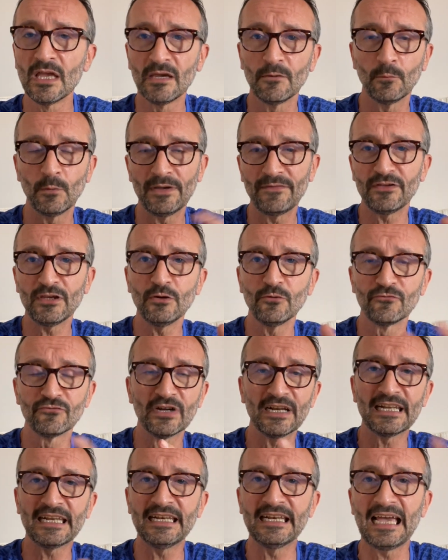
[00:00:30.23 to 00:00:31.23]
whether you
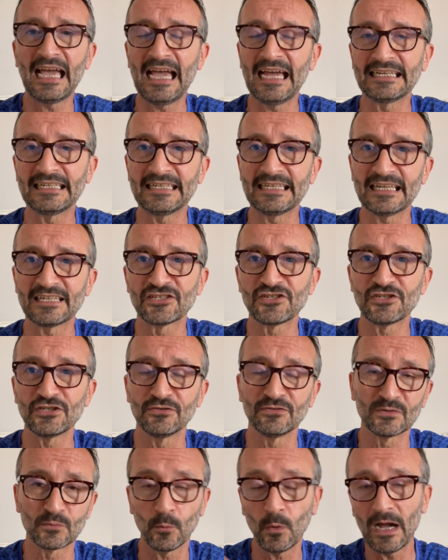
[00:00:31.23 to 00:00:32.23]
run in Adidas
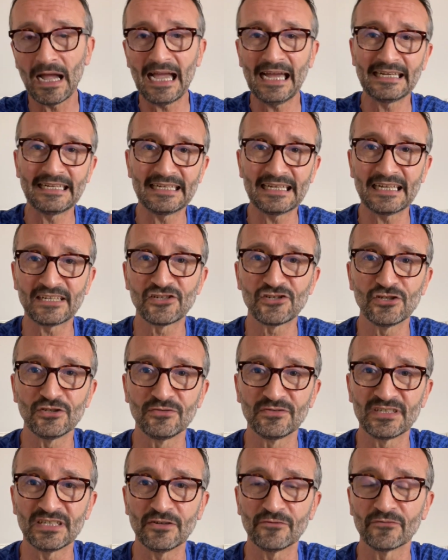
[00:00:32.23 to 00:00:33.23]
shoes, what Adidas
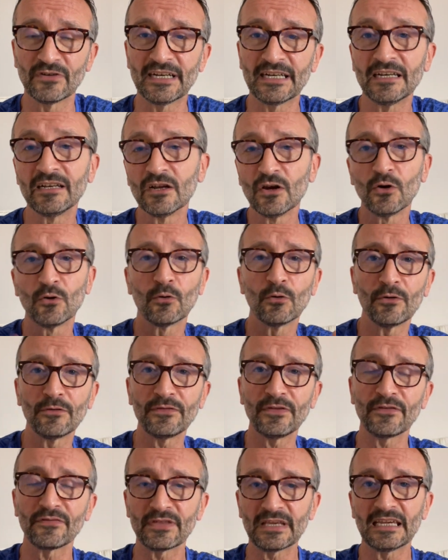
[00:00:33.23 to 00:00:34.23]
shoes do you run in, or if
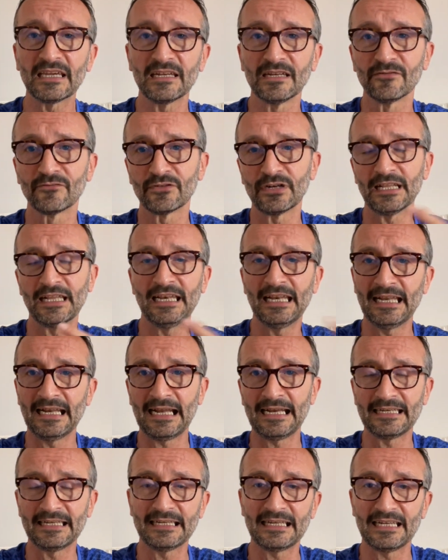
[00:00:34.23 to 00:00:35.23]
you're thinking of running in
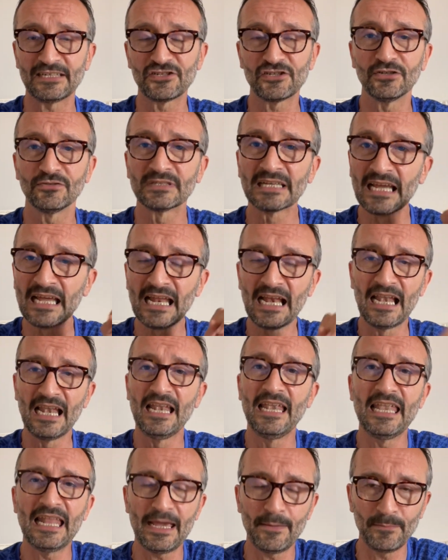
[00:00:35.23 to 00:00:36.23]
Adidas shoes,
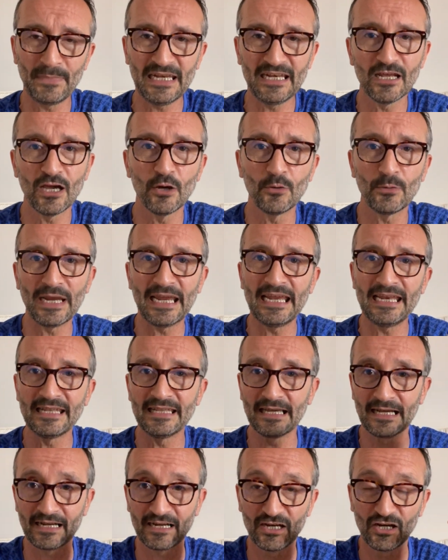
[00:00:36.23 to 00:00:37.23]
let me know in
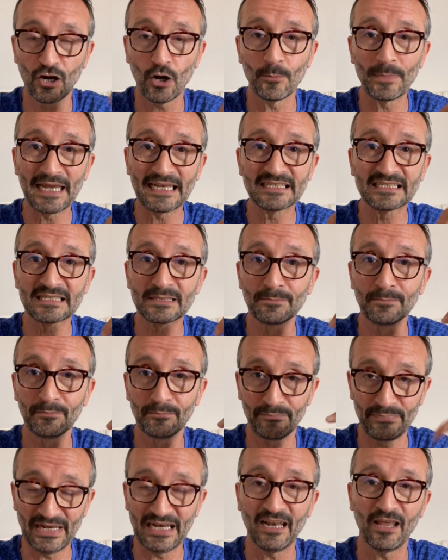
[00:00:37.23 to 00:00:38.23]
the comments
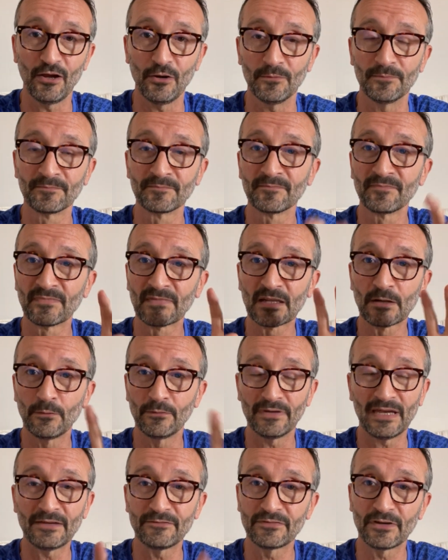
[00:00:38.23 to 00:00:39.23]
below.
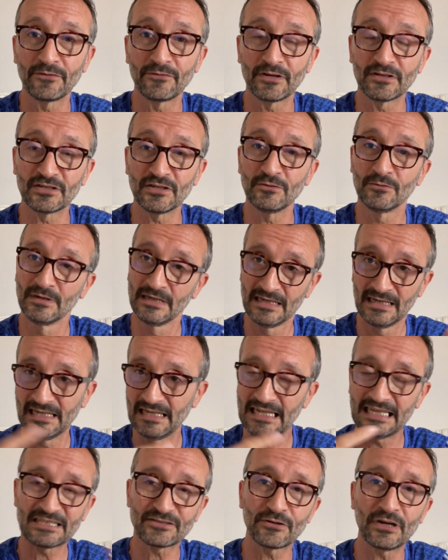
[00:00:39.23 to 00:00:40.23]
Without further ado,
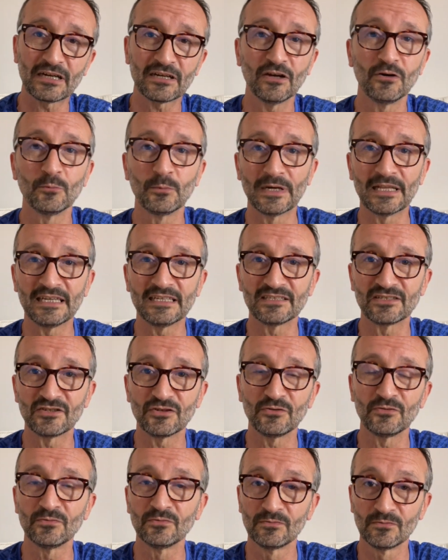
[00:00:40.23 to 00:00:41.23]
let's crack on with these
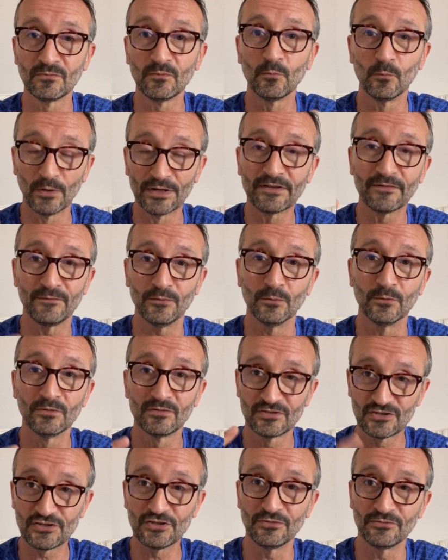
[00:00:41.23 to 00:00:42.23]
two wonderful
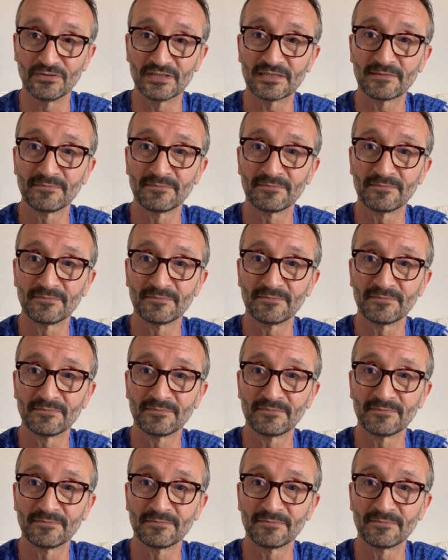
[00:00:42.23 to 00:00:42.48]
shoes.